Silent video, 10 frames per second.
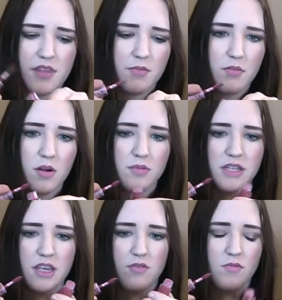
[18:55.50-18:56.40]

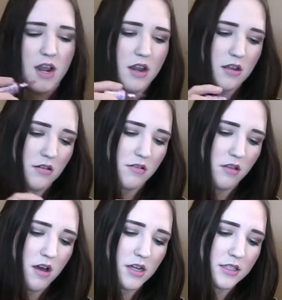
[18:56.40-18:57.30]
purpley red
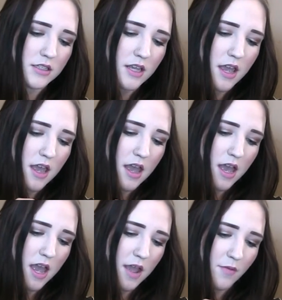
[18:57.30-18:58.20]
gloss.
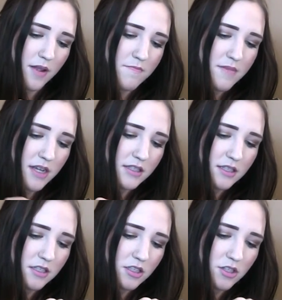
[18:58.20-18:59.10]
And when I mix
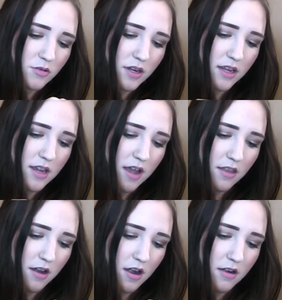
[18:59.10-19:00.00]
these two
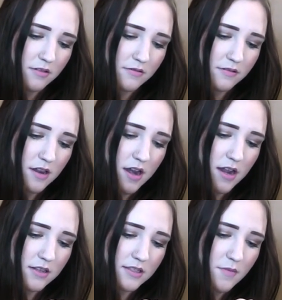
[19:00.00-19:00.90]
together, it
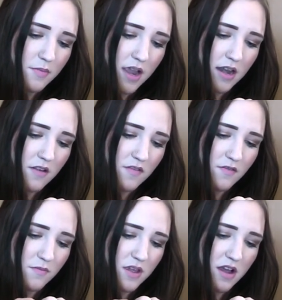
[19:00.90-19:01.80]
ends up kind
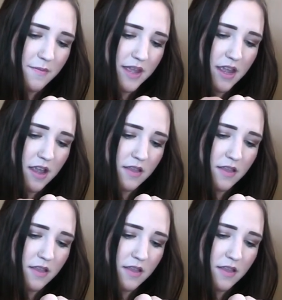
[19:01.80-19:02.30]
of becoming a